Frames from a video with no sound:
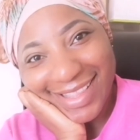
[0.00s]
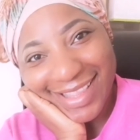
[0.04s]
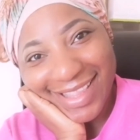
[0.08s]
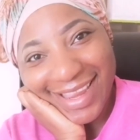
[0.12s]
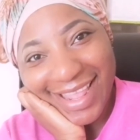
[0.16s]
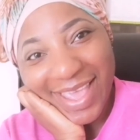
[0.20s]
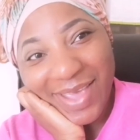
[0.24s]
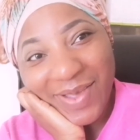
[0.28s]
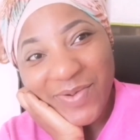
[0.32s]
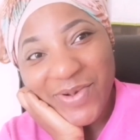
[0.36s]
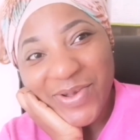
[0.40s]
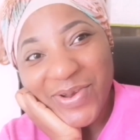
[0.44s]

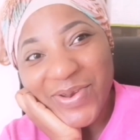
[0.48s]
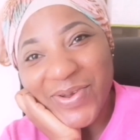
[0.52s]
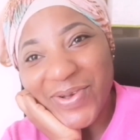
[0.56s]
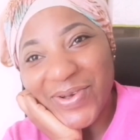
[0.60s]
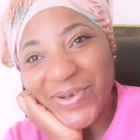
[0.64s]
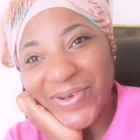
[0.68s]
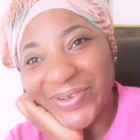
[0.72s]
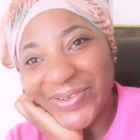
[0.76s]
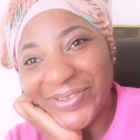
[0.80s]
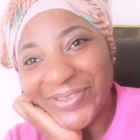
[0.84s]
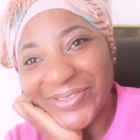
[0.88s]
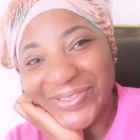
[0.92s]

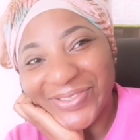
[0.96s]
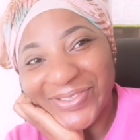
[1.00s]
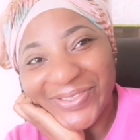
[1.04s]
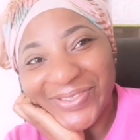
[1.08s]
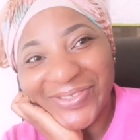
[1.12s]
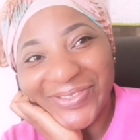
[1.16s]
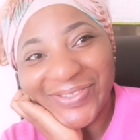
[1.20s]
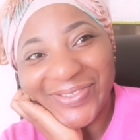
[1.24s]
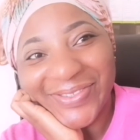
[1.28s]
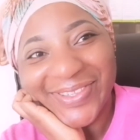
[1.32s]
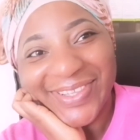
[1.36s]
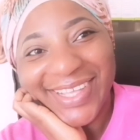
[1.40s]

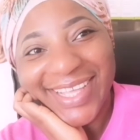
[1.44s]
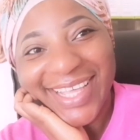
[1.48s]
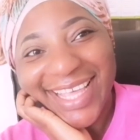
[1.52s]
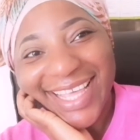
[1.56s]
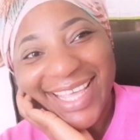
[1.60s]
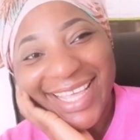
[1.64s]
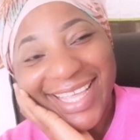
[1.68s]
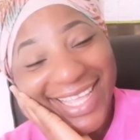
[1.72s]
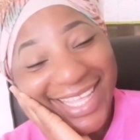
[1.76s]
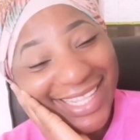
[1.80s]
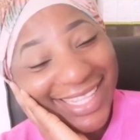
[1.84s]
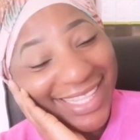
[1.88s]
Ndewono.
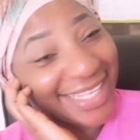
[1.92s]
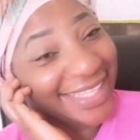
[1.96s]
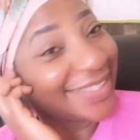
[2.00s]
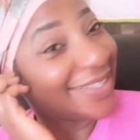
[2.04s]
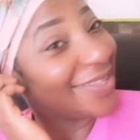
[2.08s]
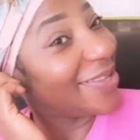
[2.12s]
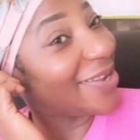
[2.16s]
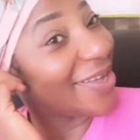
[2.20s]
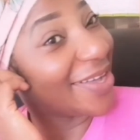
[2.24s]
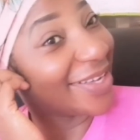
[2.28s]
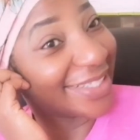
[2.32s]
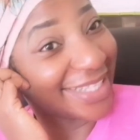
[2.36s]

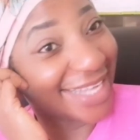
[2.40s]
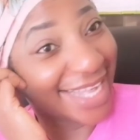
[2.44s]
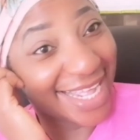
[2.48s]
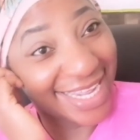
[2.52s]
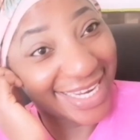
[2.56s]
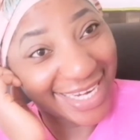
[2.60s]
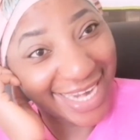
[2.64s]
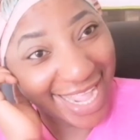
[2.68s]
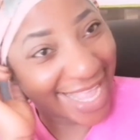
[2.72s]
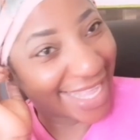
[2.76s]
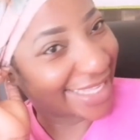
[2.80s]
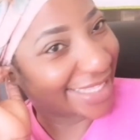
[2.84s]
This
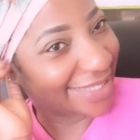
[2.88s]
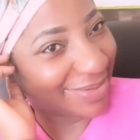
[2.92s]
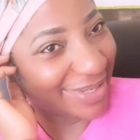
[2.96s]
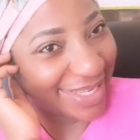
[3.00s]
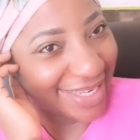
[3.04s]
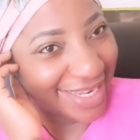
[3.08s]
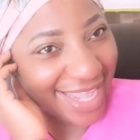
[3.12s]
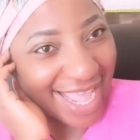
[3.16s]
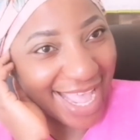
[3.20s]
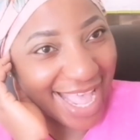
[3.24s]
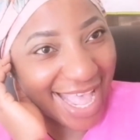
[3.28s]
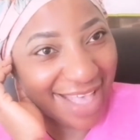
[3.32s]
lockdown has
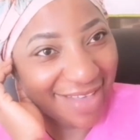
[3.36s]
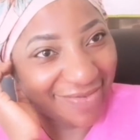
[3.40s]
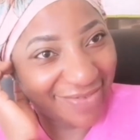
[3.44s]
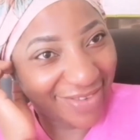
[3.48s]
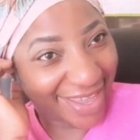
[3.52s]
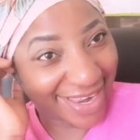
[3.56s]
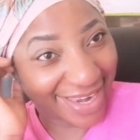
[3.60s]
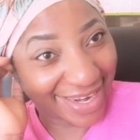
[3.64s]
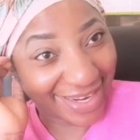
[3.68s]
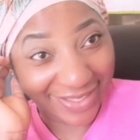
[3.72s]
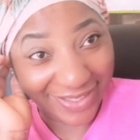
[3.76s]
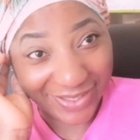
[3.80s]
been having